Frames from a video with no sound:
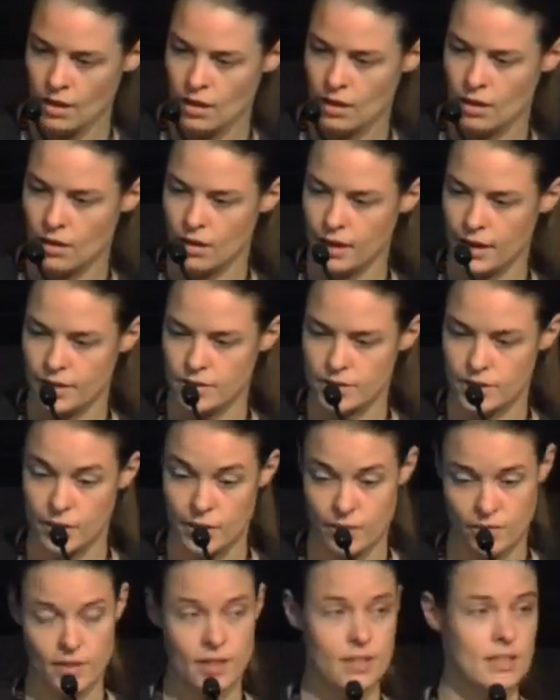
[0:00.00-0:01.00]
All right, so
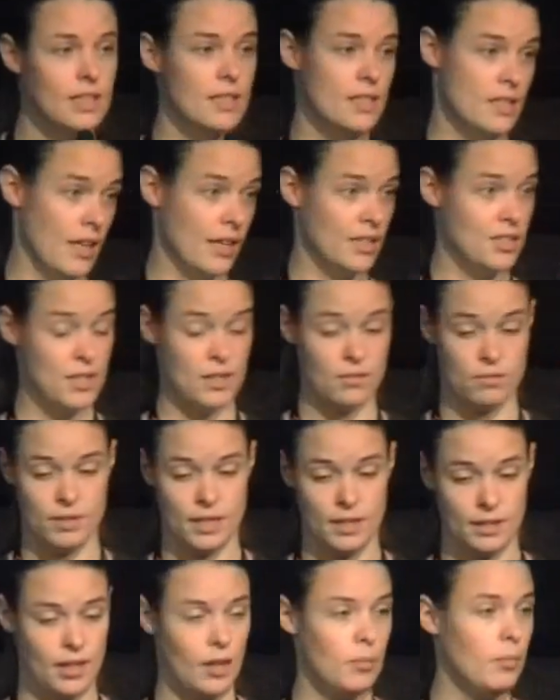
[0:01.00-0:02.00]
infinity is actually a
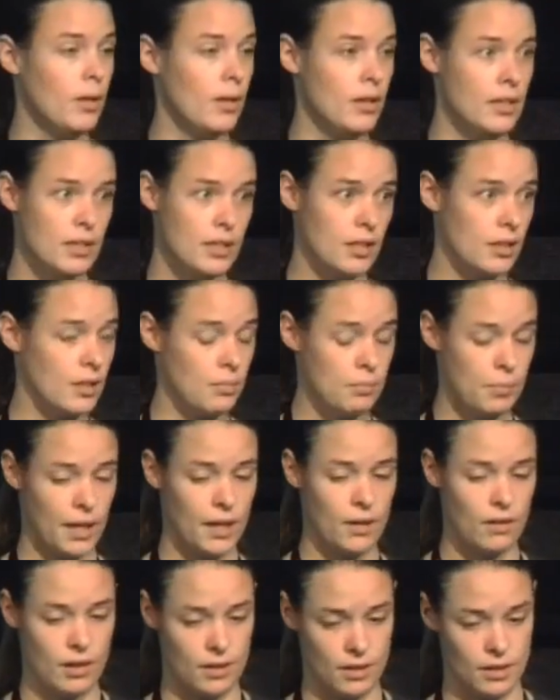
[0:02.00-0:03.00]
real number, and you can compare
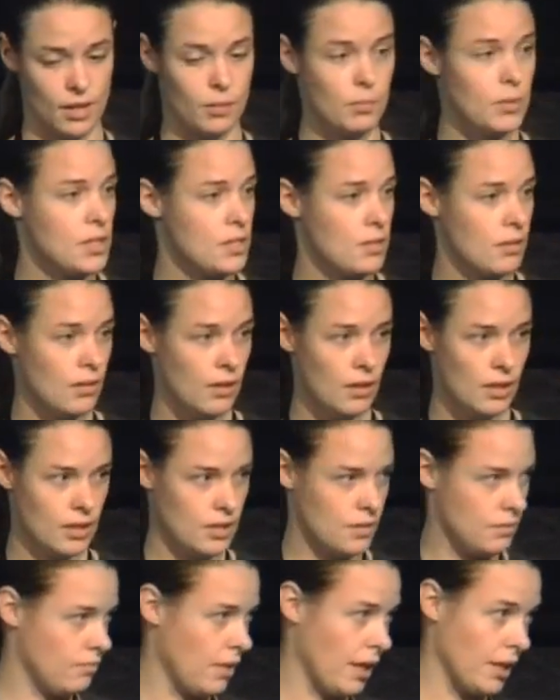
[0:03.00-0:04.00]
other numbers to it. It's
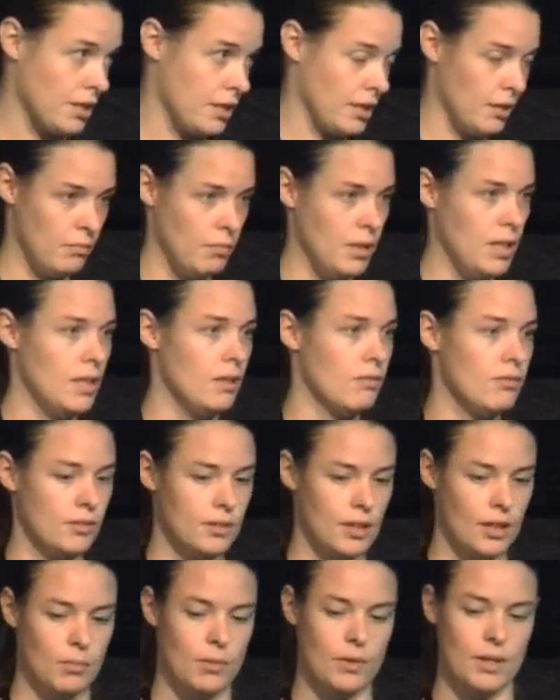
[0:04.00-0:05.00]
actually a meaningful
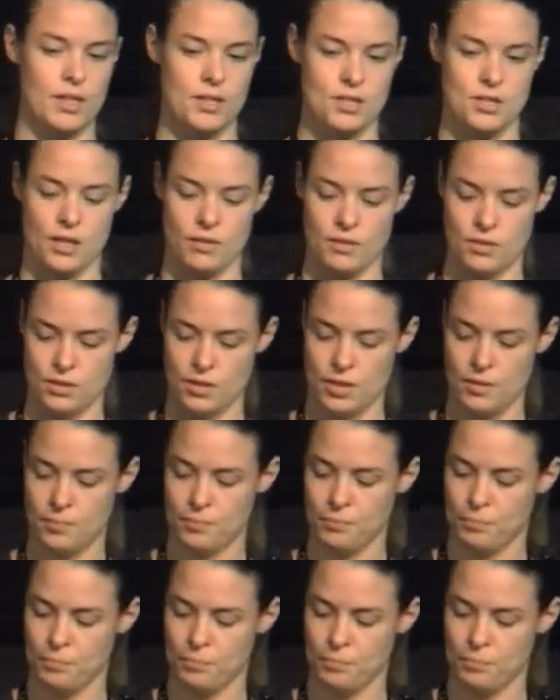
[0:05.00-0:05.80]
number in JavaScript.